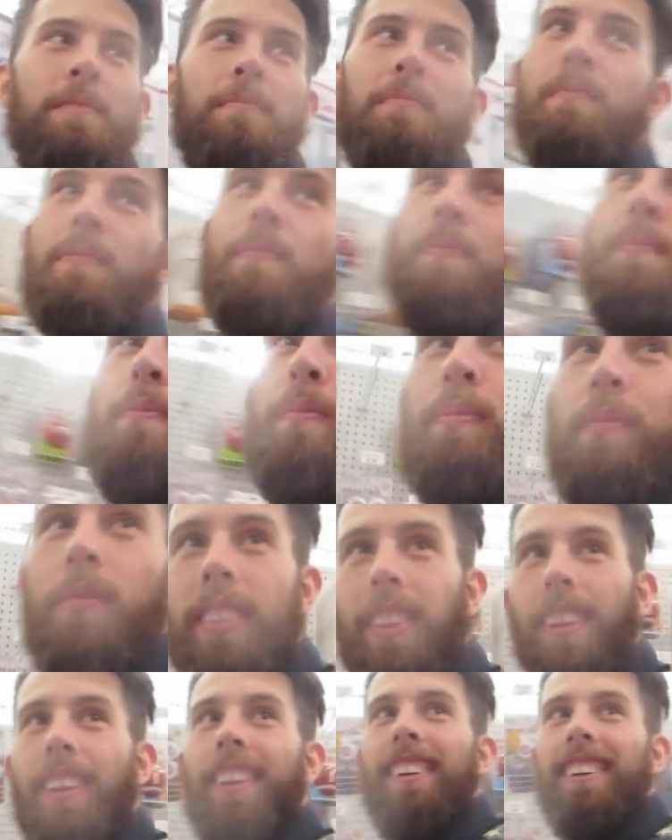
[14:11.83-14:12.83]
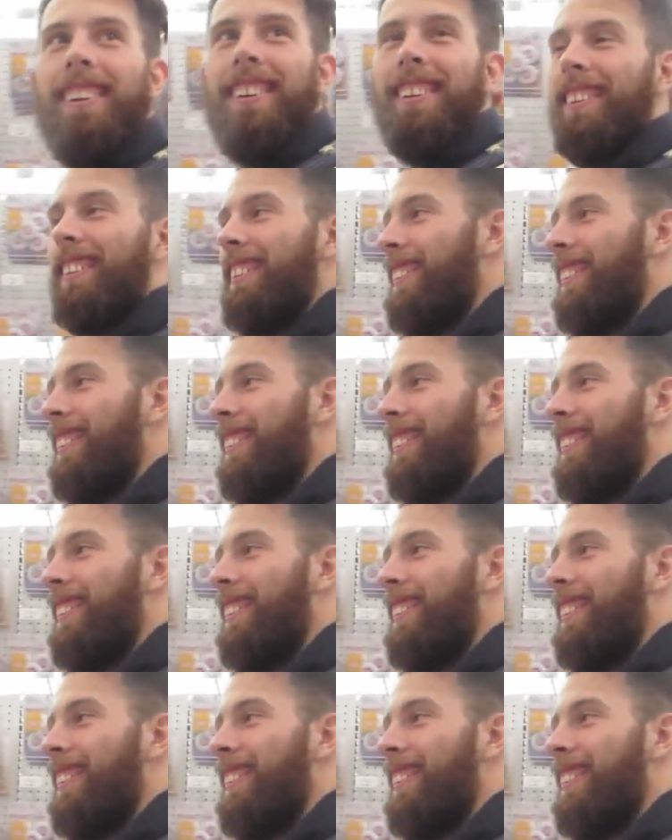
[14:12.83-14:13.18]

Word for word: It is, it does smell like your